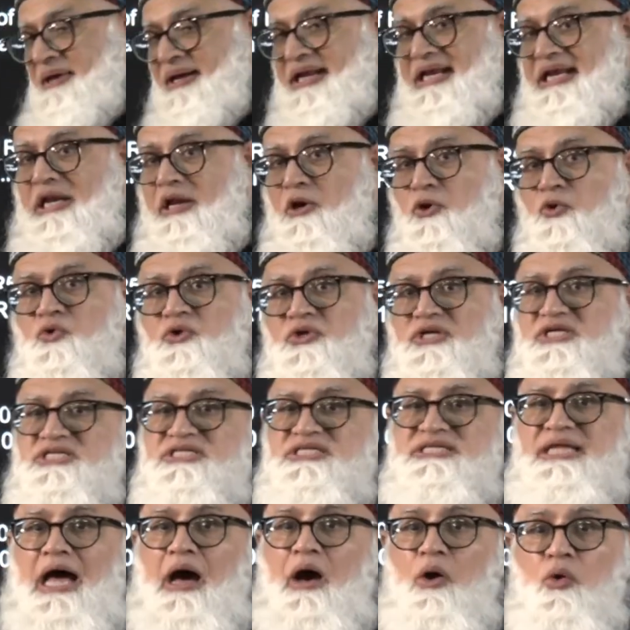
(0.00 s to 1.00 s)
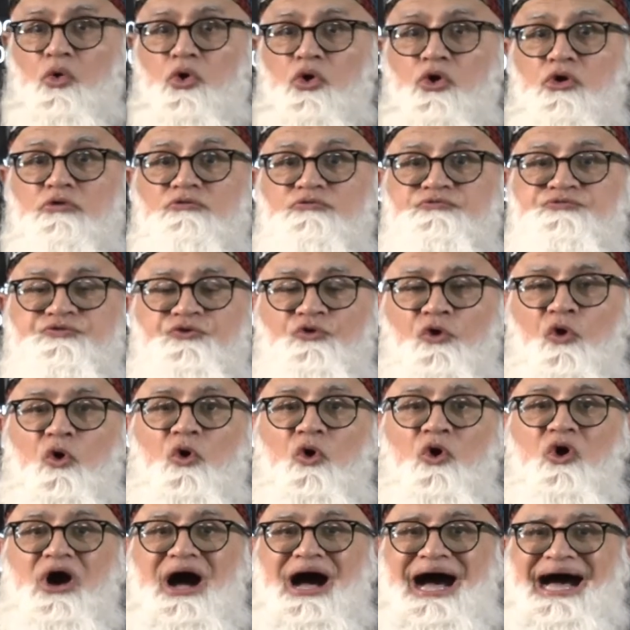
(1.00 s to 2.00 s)
loan is now
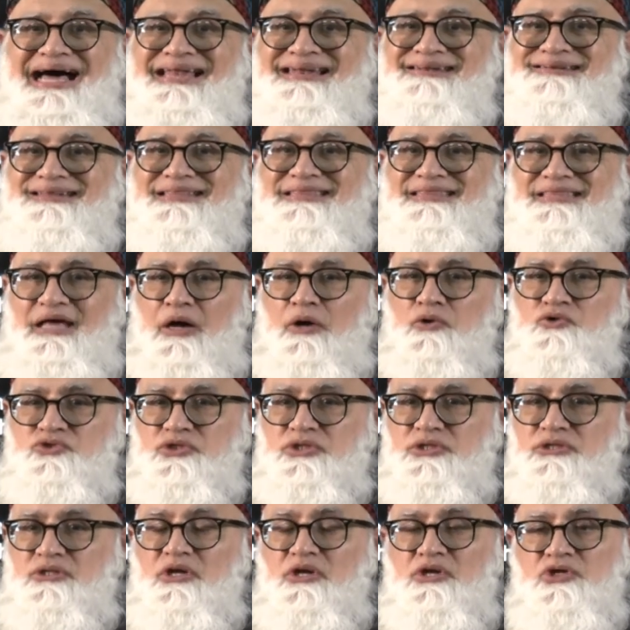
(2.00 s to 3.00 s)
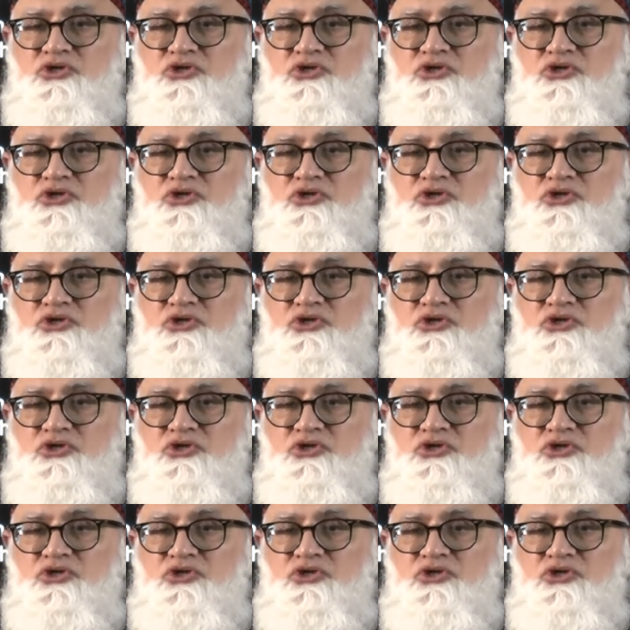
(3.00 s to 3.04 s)
400,000.